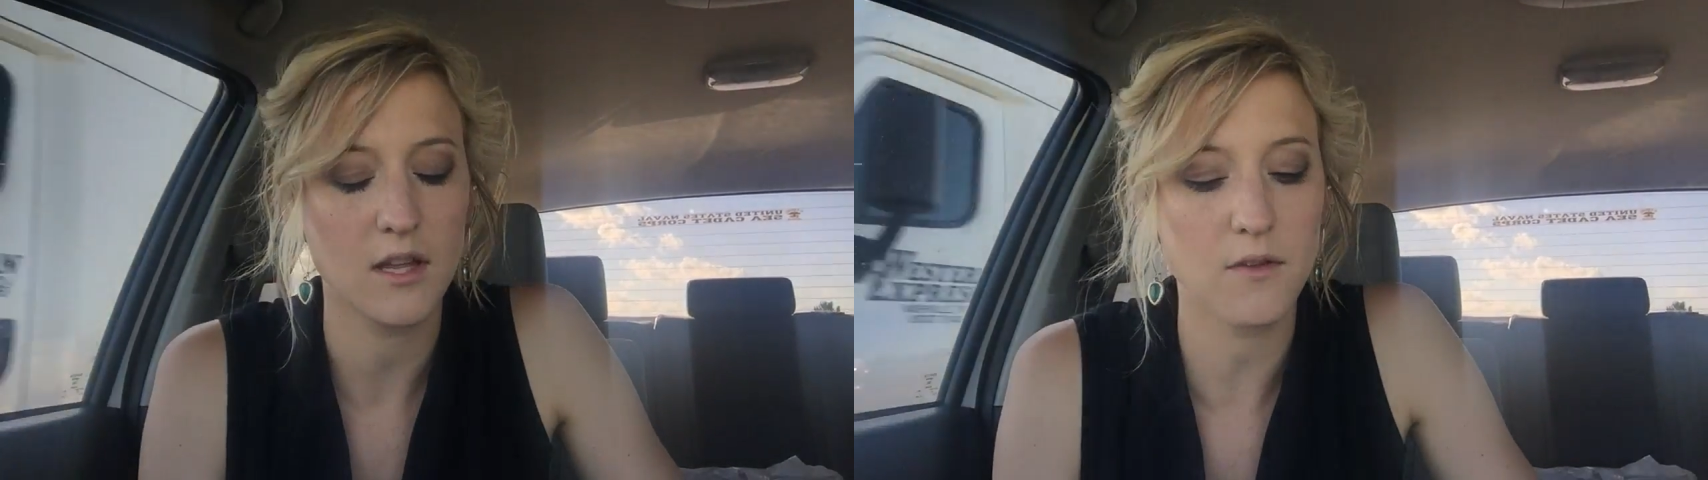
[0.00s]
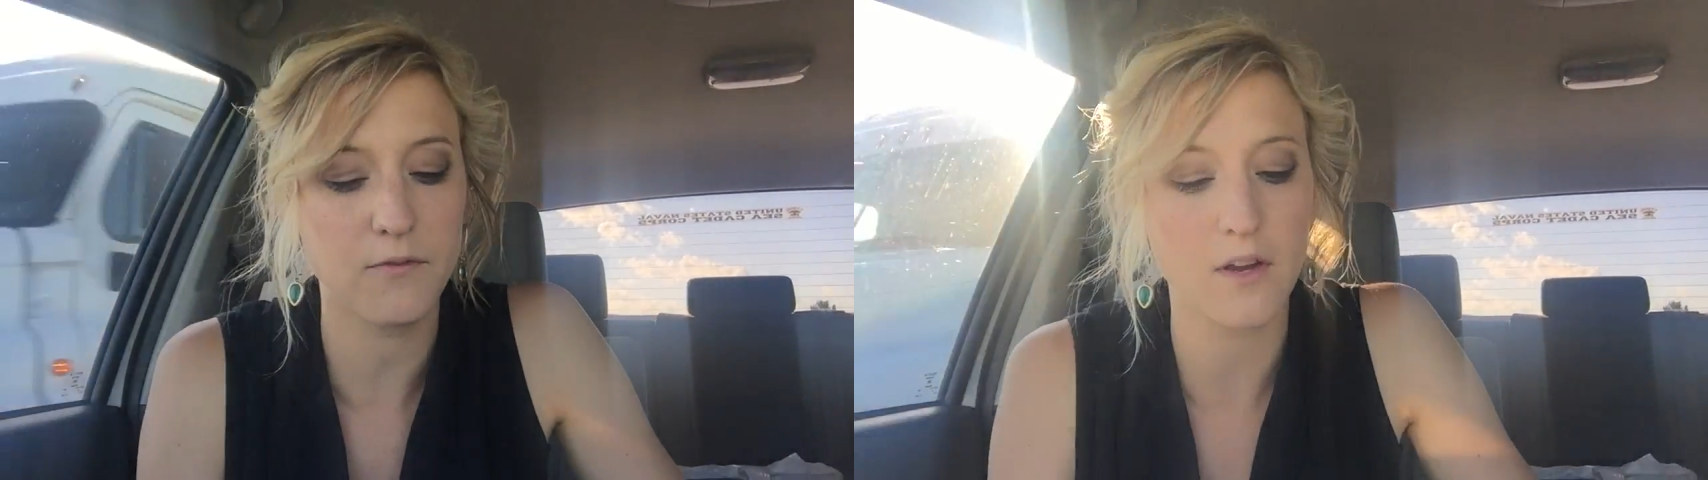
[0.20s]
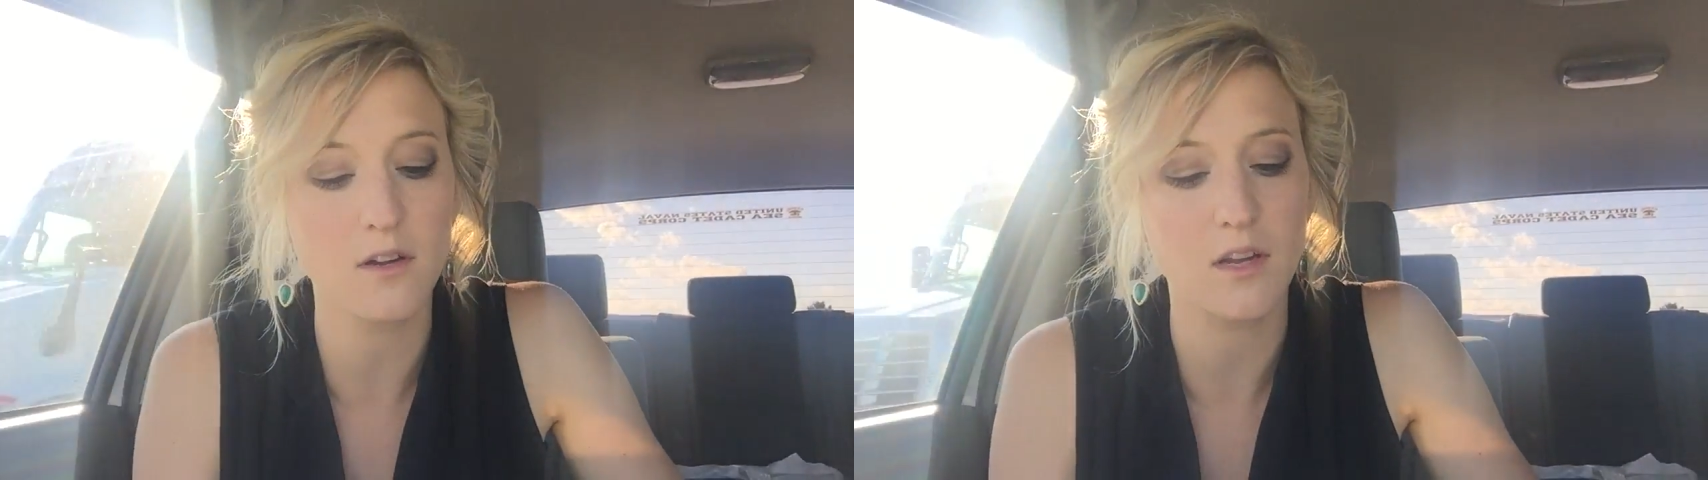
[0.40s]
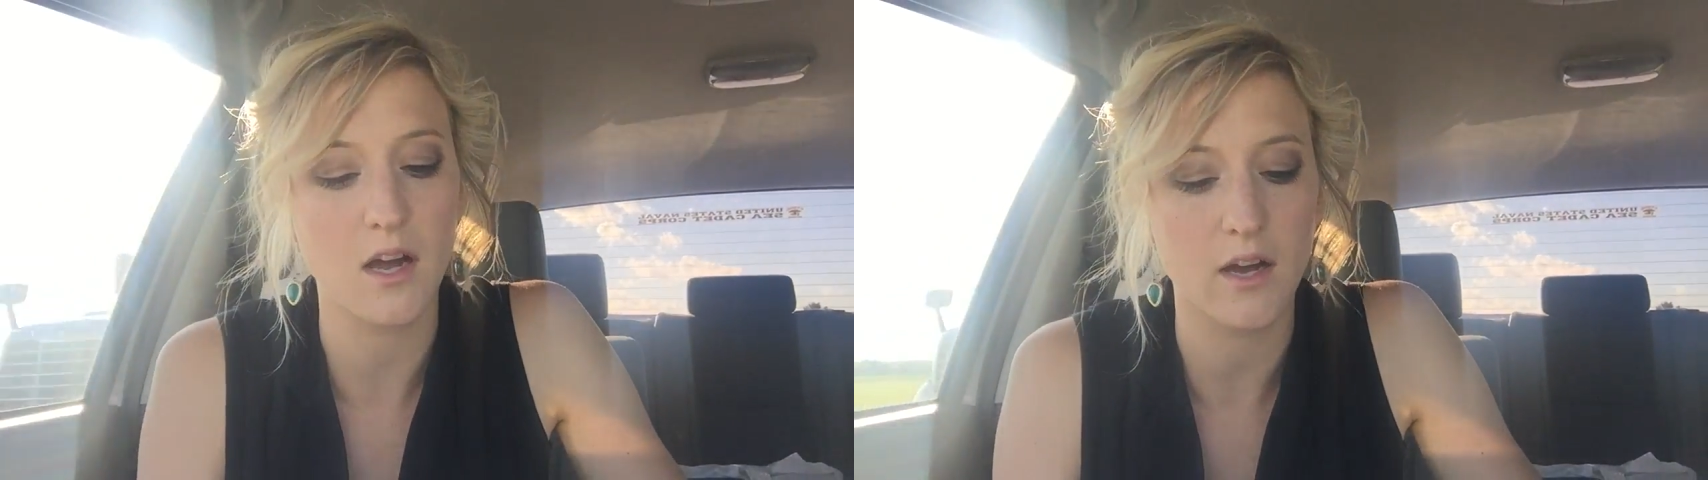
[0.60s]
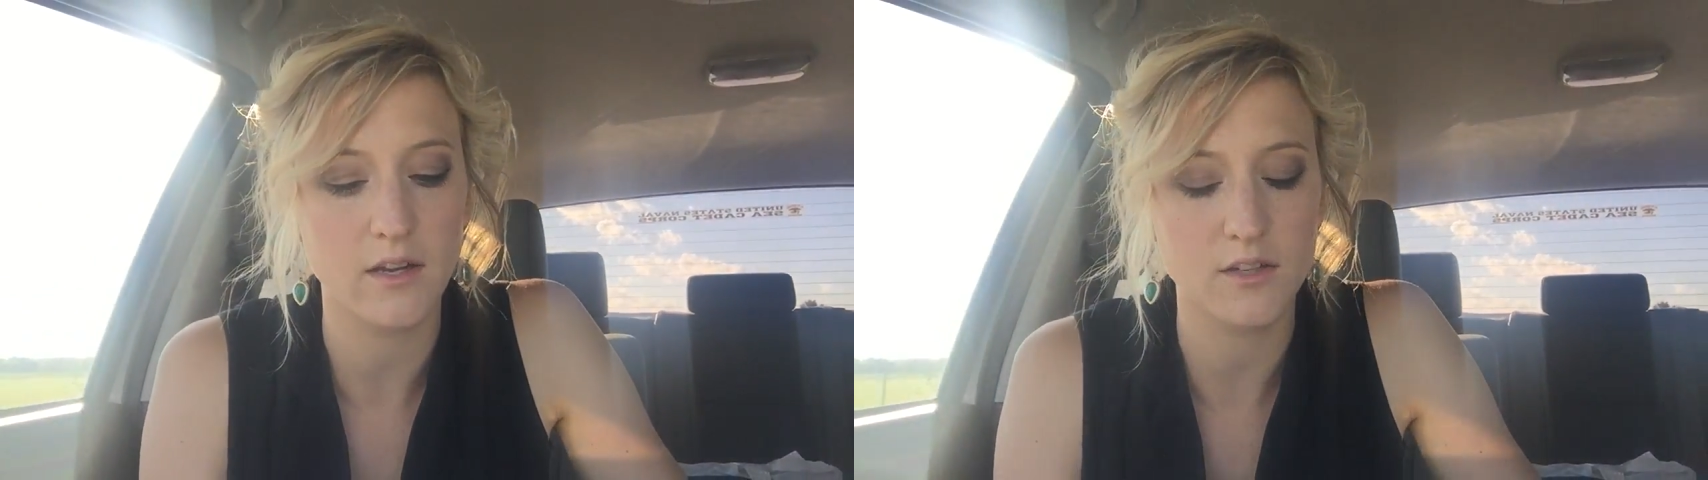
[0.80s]
He feared
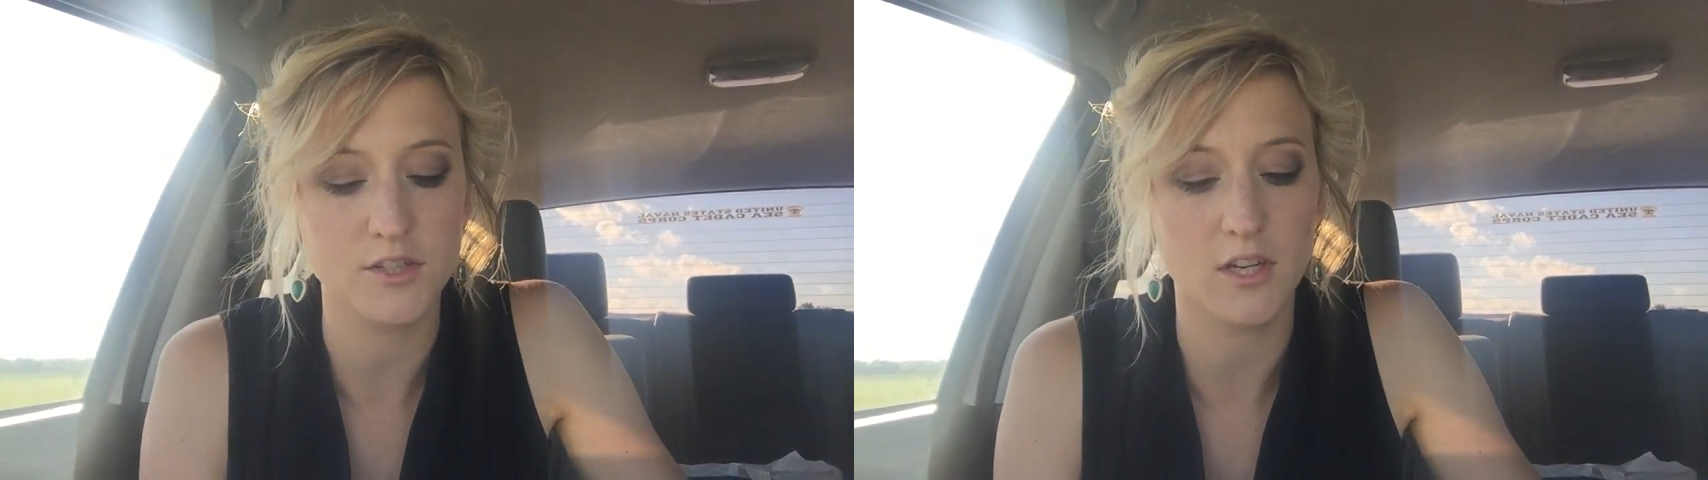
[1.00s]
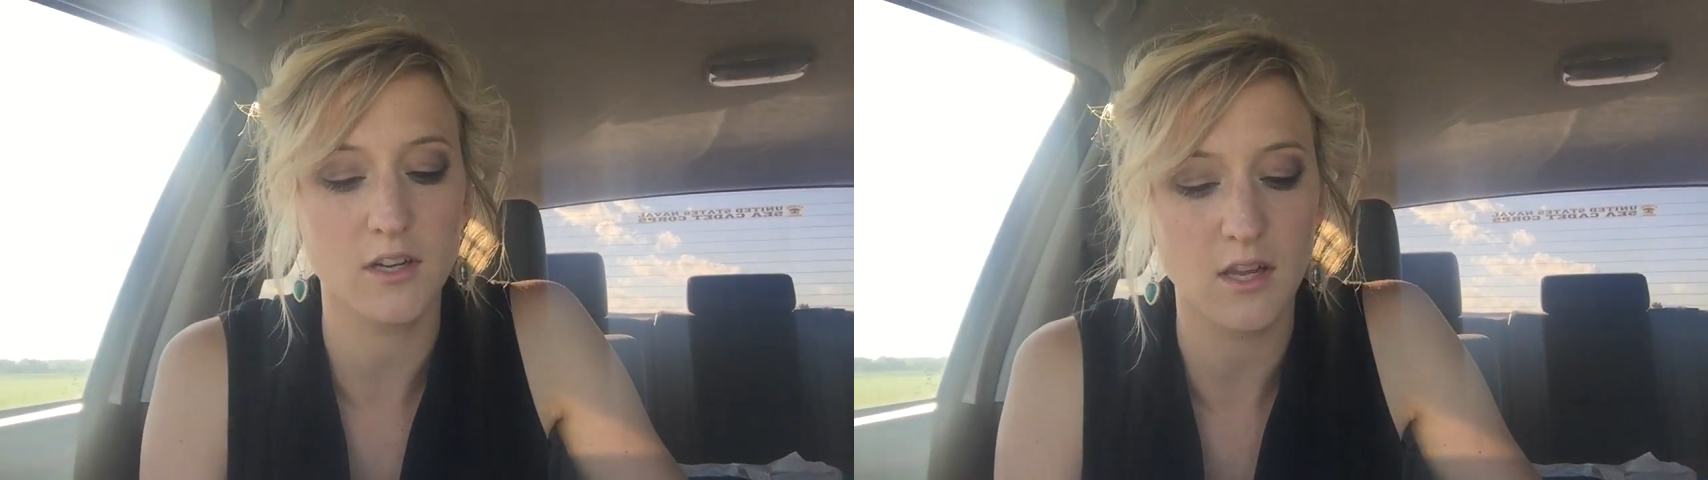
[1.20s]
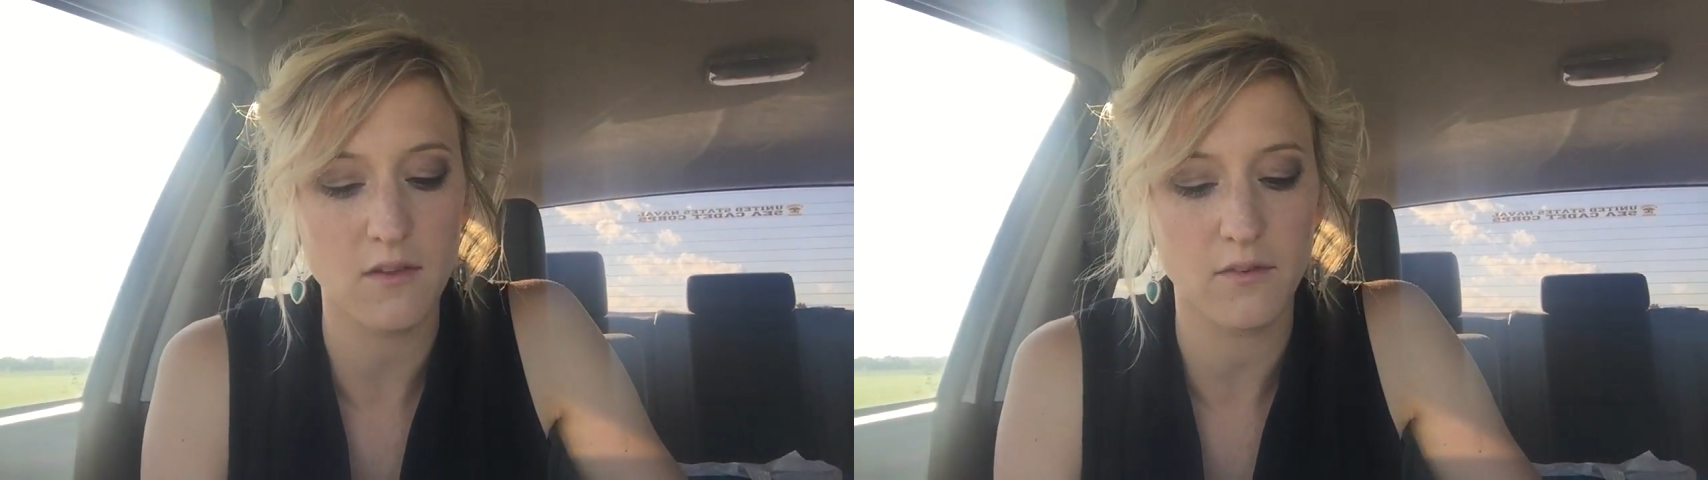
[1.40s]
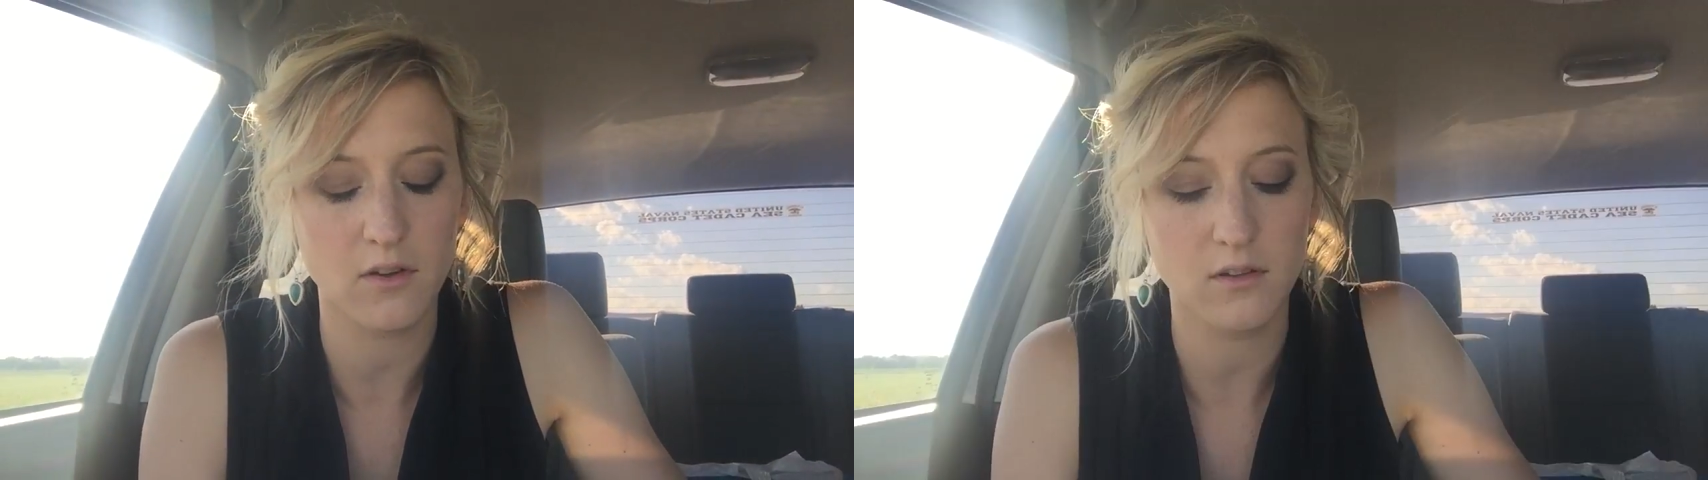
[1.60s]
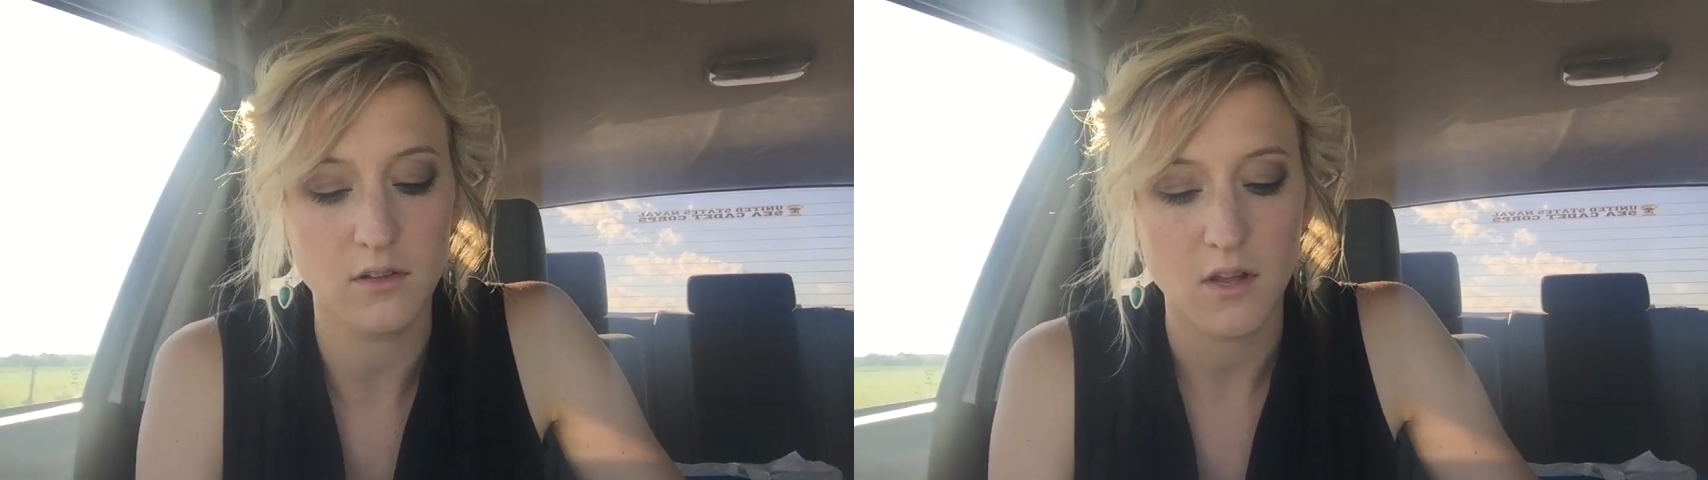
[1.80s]
God and shunned evil.